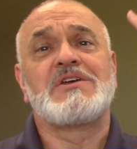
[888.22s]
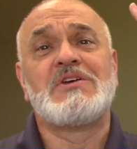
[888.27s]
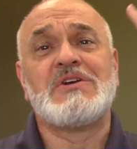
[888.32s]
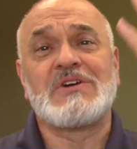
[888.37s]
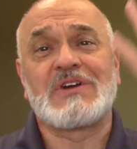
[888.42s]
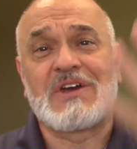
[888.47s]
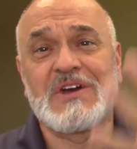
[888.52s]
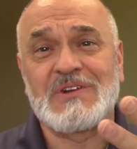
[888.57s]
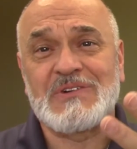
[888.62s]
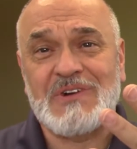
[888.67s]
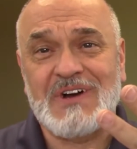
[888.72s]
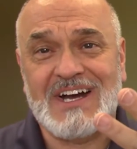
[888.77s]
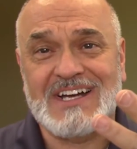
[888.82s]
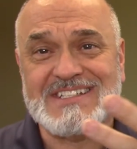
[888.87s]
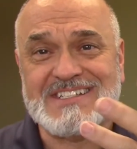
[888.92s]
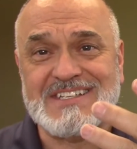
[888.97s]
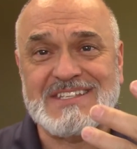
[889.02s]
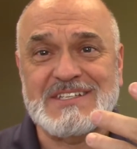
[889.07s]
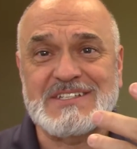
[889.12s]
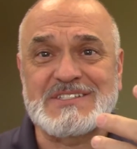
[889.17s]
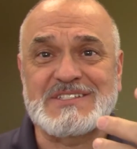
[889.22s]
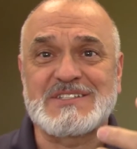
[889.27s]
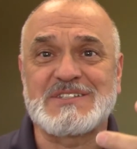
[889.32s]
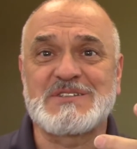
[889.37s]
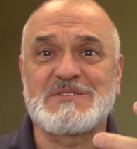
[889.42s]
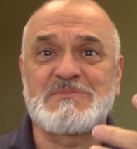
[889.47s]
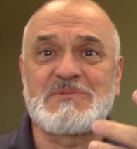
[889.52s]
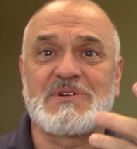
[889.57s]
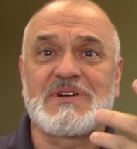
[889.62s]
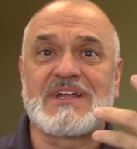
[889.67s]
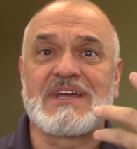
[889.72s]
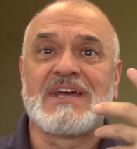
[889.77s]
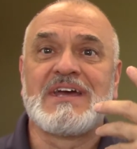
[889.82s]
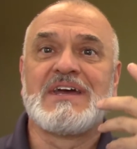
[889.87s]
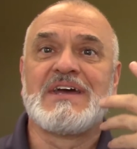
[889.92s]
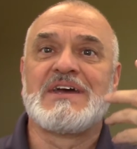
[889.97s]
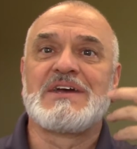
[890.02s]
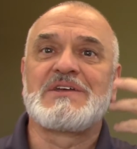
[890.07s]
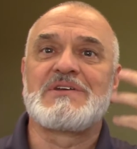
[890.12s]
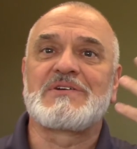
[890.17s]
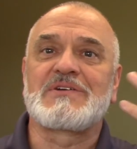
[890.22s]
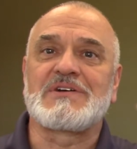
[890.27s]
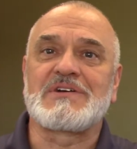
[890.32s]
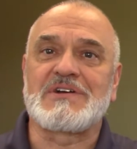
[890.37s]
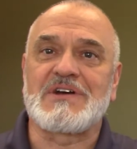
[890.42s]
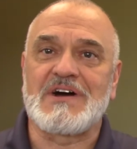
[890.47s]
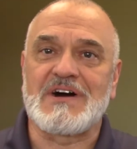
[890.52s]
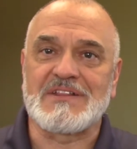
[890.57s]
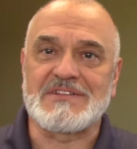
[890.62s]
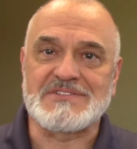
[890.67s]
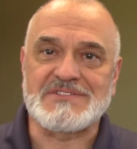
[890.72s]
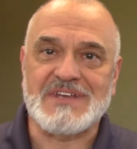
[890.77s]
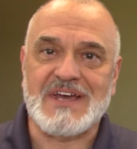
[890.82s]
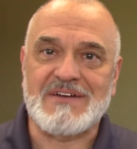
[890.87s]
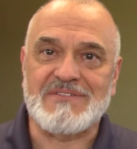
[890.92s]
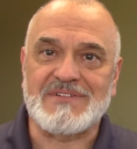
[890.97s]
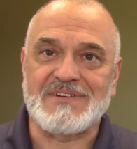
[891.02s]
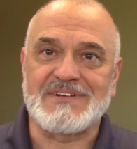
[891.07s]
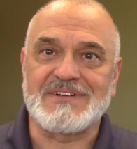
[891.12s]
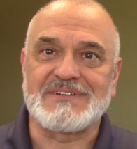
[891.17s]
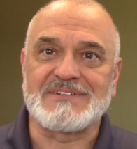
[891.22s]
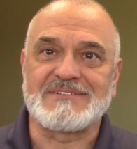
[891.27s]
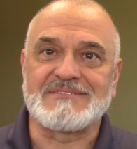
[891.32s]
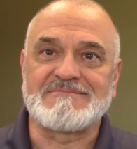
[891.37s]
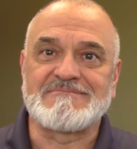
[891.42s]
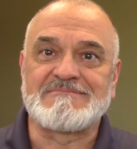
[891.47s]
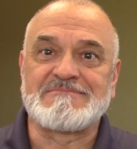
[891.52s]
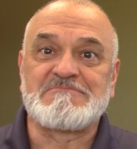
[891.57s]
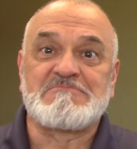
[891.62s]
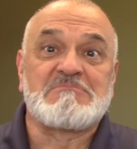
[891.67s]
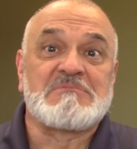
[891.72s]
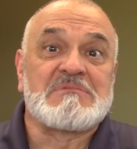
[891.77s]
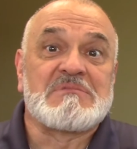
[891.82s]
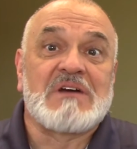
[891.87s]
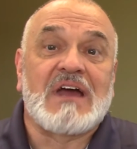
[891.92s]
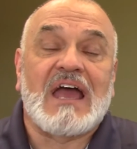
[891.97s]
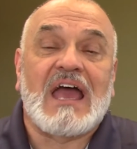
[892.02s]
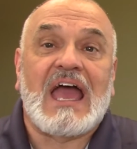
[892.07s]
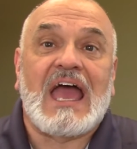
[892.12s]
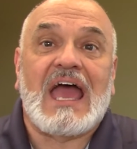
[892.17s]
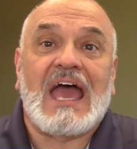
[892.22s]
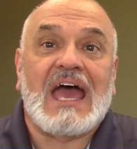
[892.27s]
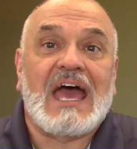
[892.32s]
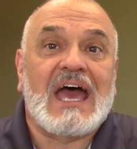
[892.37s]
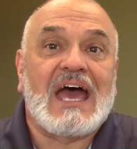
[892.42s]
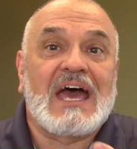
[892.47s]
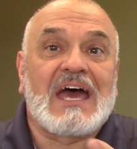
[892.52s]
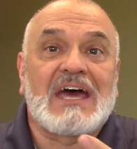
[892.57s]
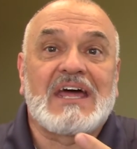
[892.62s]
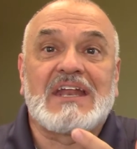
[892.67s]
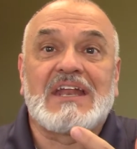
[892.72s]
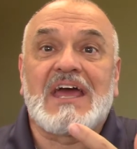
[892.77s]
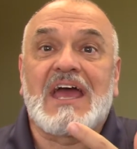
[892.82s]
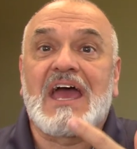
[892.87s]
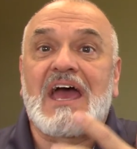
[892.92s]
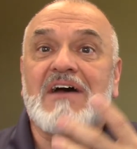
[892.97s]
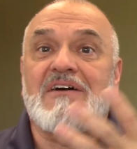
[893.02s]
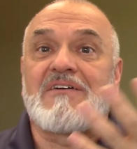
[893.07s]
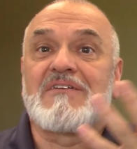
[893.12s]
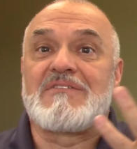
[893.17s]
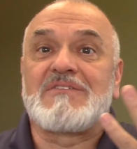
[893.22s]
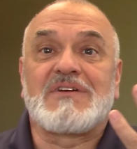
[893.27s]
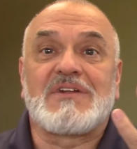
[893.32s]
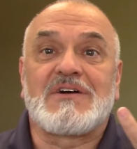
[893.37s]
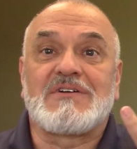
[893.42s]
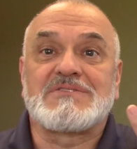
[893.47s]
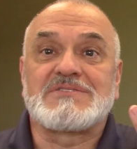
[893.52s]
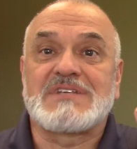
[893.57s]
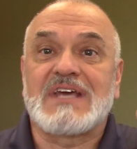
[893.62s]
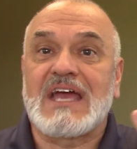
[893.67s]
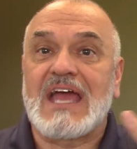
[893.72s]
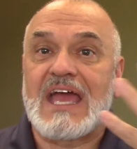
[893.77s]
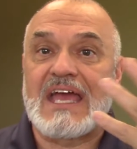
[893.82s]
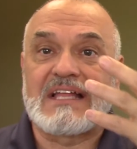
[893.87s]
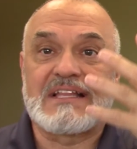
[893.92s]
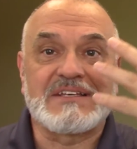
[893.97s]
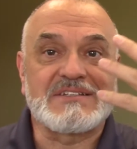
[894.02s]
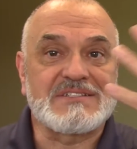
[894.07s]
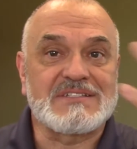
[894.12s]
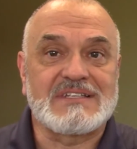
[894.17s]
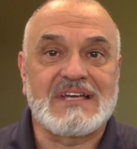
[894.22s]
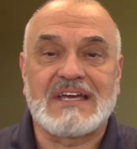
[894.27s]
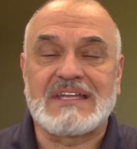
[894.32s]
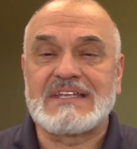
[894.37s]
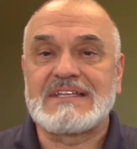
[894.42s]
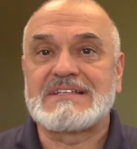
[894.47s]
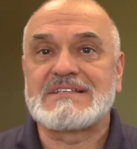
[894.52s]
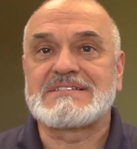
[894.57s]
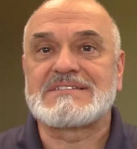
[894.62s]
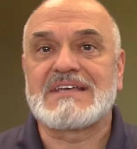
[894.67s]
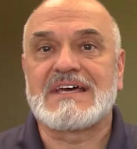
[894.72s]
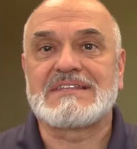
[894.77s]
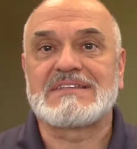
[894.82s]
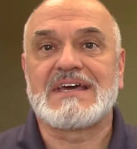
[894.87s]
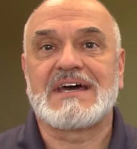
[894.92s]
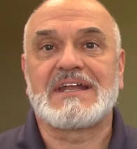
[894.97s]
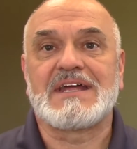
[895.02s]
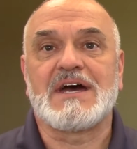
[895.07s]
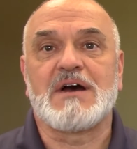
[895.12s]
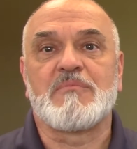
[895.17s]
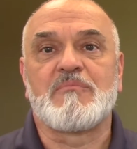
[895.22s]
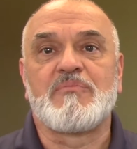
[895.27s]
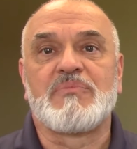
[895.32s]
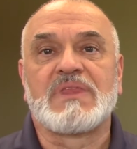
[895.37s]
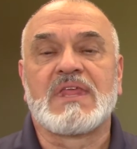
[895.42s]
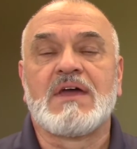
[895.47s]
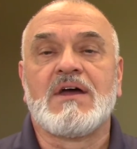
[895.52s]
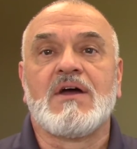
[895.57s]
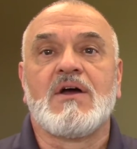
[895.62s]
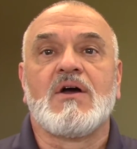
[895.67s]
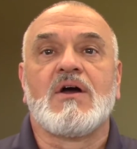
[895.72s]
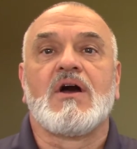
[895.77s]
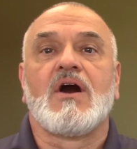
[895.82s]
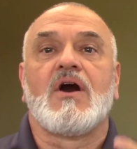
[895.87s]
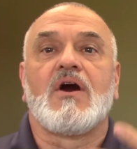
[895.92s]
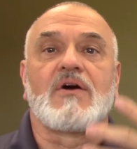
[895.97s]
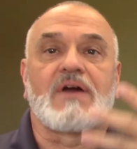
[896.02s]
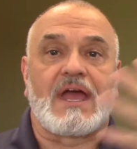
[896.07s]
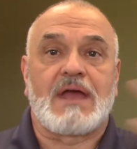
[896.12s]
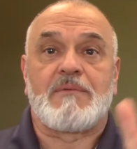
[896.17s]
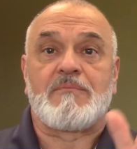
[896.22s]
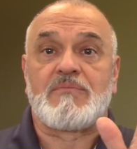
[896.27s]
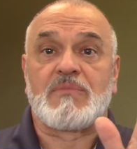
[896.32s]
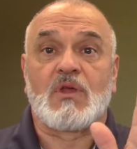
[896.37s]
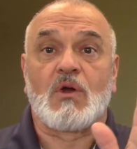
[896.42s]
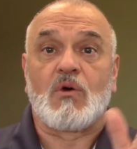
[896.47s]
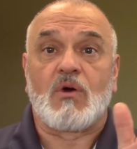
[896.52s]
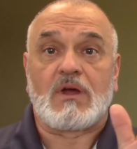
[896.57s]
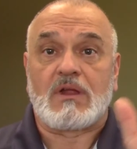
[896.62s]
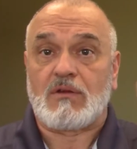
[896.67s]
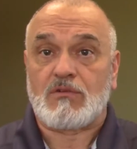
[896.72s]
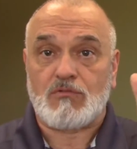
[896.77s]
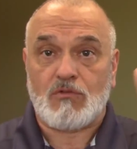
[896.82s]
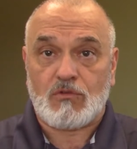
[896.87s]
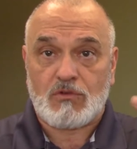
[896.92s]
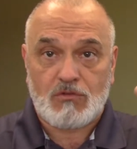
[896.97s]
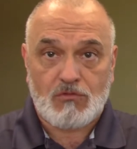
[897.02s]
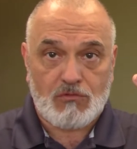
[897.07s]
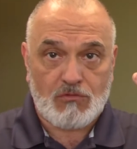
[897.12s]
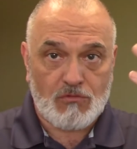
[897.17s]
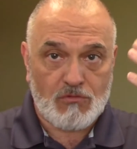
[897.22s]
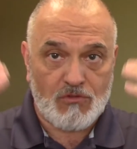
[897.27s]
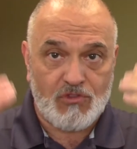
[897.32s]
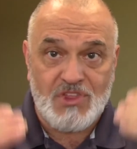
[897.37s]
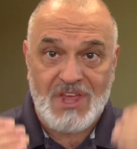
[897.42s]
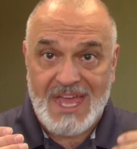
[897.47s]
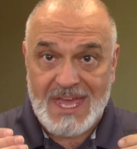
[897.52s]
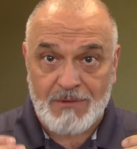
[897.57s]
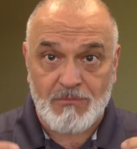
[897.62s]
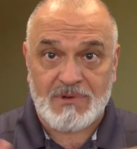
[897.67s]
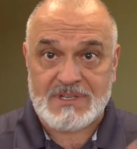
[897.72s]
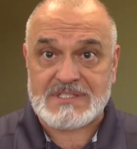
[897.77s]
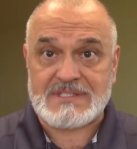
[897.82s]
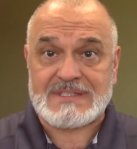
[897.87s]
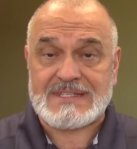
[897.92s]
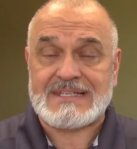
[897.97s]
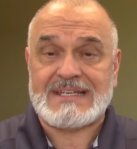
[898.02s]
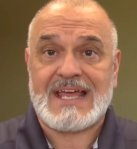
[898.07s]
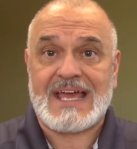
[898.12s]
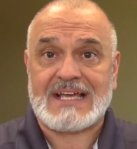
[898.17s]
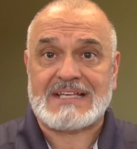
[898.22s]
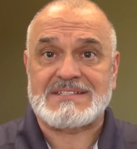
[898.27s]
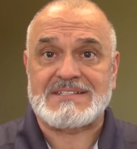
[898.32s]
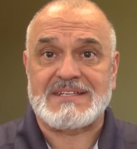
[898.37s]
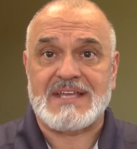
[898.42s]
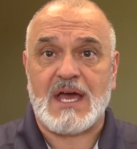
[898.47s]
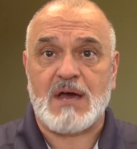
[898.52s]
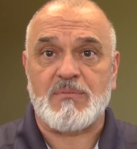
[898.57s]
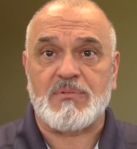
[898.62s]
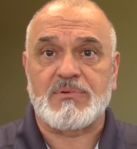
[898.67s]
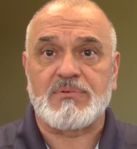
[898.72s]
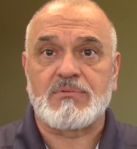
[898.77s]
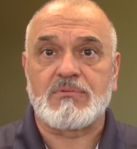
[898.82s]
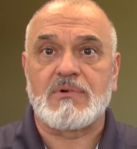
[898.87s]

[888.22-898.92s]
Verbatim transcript: You could watch this in the morning. You could call this afternoon and have, you know, say, hey, listen, I need to set that up. Okay. Then what's the next step?